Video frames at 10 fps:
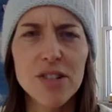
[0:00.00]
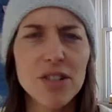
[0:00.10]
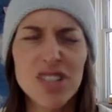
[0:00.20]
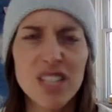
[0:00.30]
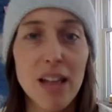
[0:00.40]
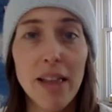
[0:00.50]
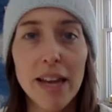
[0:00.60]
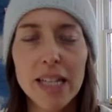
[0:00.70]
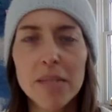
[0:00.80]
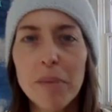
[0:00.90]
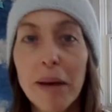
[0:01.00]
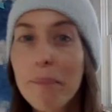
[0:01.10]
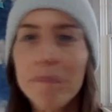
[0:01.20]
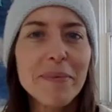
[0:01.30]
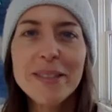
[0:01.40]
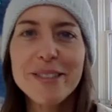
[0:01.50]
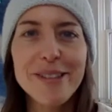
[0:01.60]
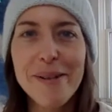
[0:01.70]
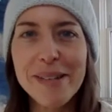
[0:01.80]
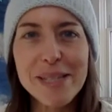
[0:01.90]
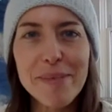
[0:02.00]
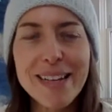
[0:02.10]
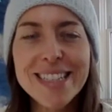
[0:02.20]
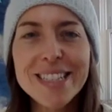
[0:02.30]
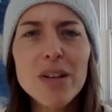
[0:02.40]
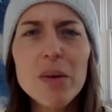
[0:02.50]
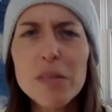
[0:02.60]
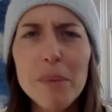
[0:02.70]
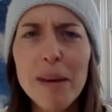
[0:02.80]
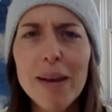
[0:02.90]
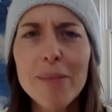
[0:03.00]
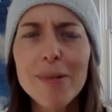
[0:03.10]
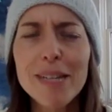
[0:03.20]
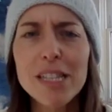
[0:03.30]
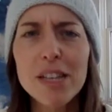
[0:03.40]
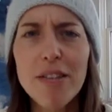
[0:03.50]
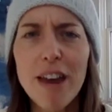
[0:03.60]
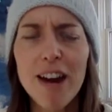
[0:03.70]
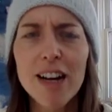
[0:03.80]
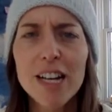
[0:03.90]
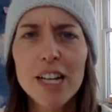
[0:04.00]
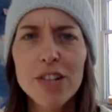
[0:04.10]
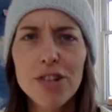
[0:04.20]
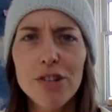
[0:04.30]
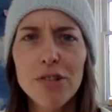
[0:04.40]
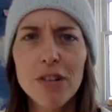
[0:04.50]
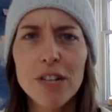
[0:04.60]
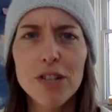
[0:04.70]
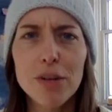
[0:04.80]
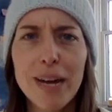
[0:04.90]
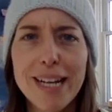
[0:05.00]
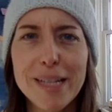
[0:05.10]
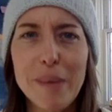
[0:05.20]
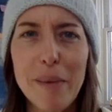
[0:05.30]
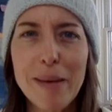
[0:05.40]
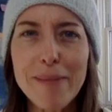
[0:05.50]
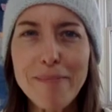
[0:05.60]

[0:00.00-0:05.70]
just not liked, but she'll always be my number one. So there, a true 80s baby.